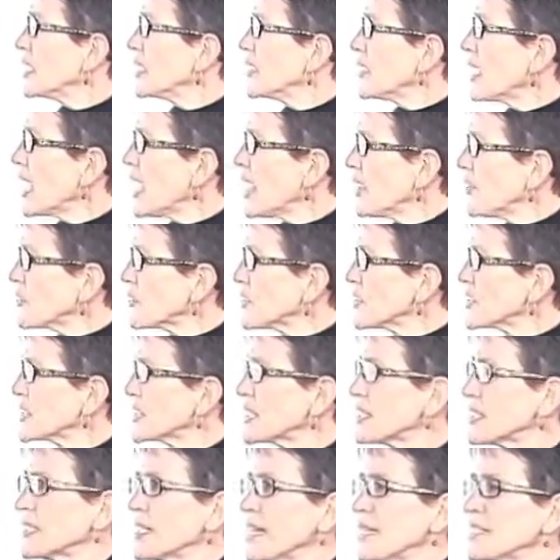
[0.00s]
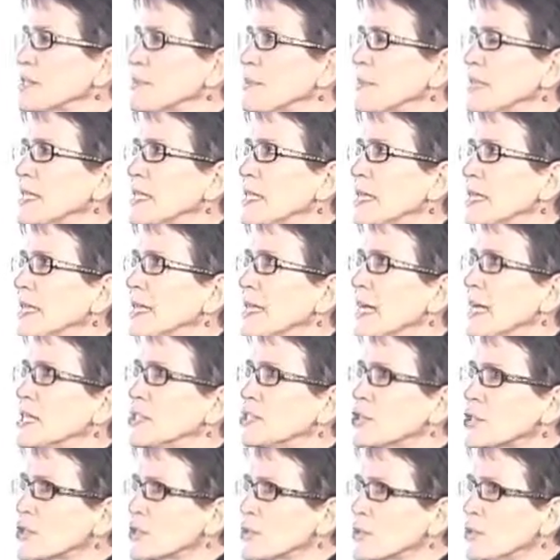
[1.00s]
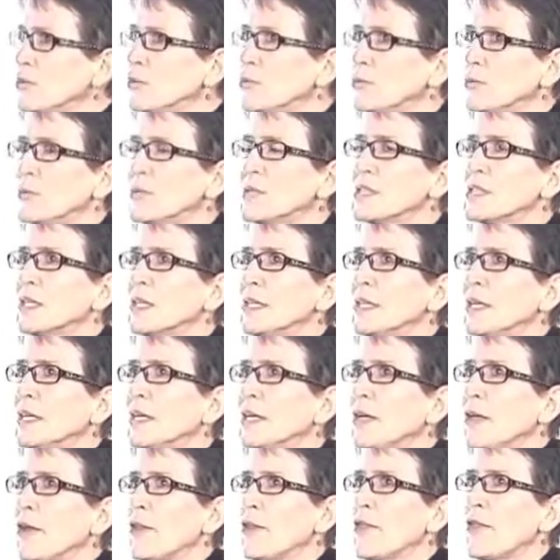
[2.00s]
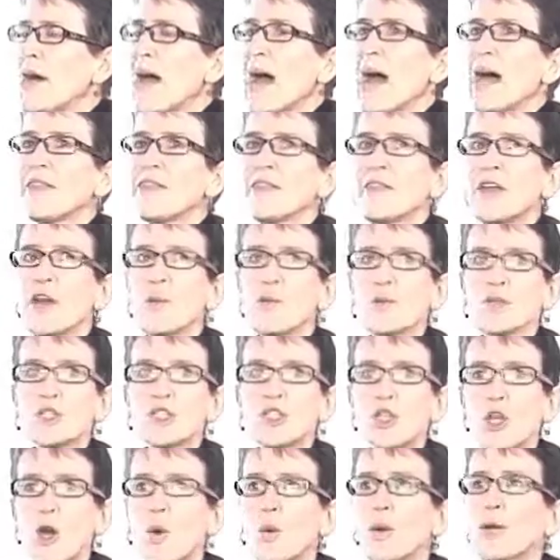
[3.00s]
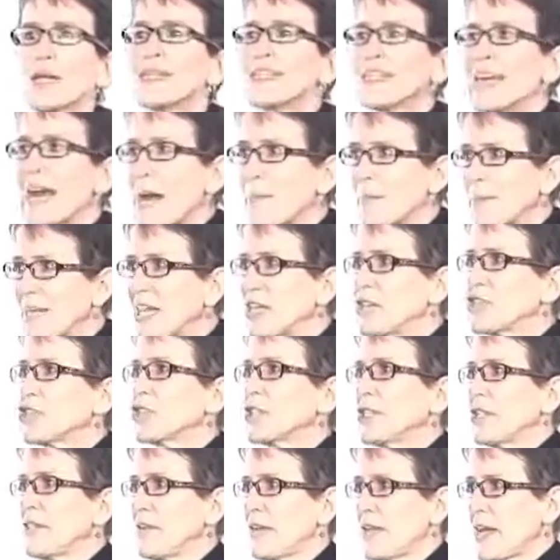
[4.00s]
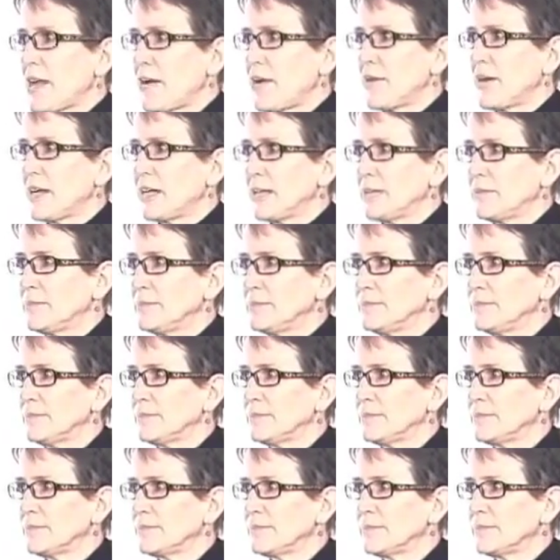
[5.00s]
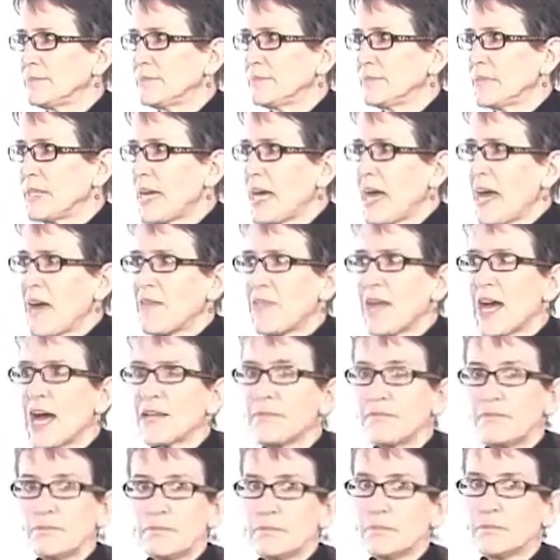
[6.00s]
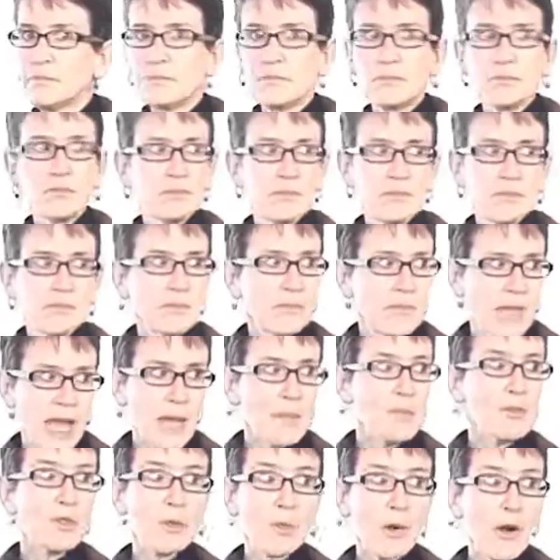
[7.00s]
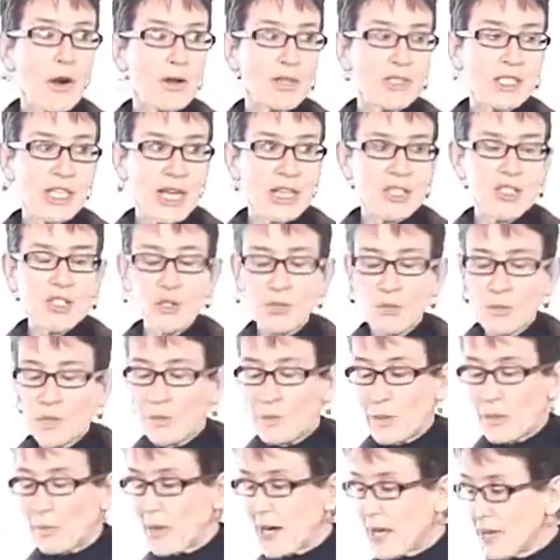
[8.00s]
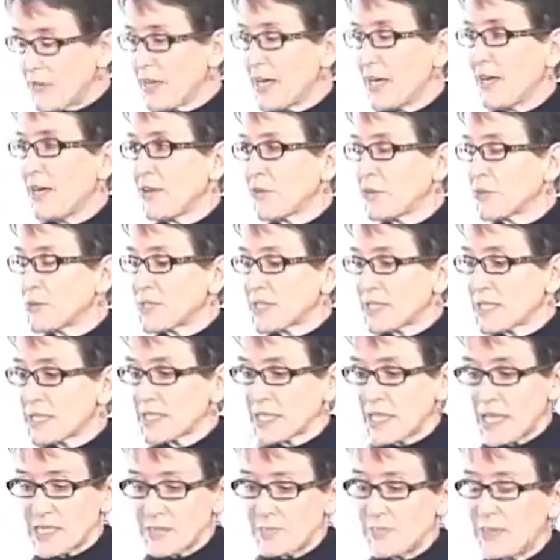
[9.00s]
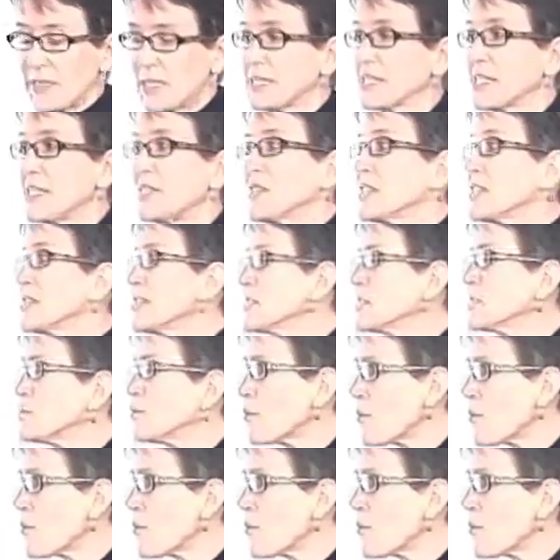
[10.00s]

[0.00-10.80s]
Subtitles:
health risk assessment assumed that there was no contamination in the area. And that came to our attention when we read the health risk assessment and said, this isn't